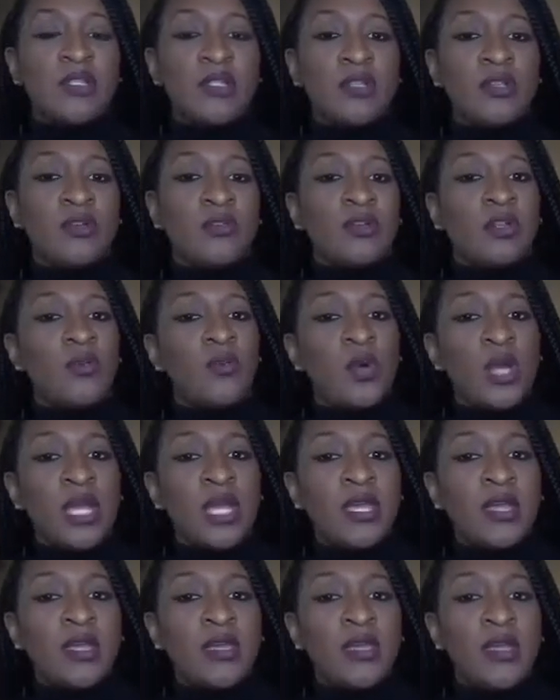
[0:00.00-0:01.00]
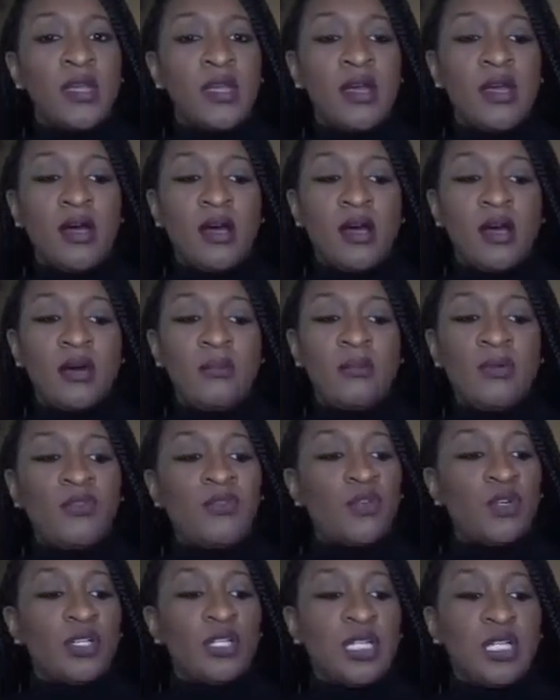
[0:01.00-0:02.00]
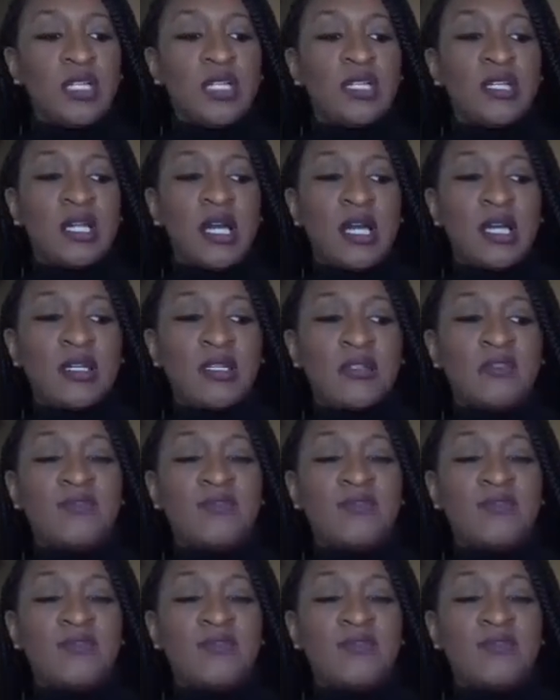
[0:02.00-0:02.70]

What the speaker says: along the way before they kind of